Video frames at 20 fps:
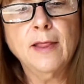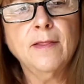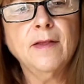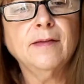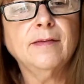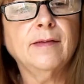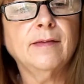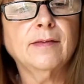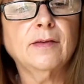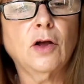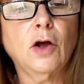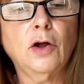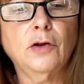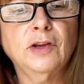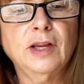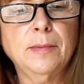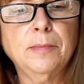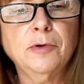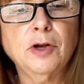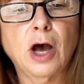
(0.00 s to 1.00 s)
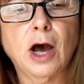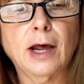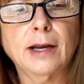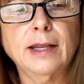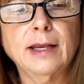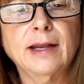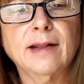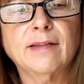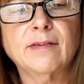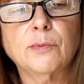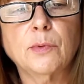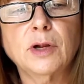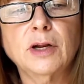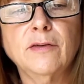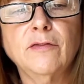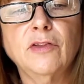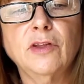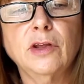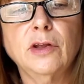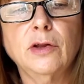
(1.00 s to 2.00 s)
This is called Hypnotic. It's one
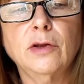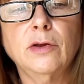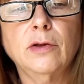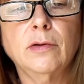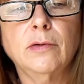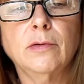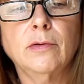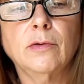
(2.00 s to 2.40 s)
of the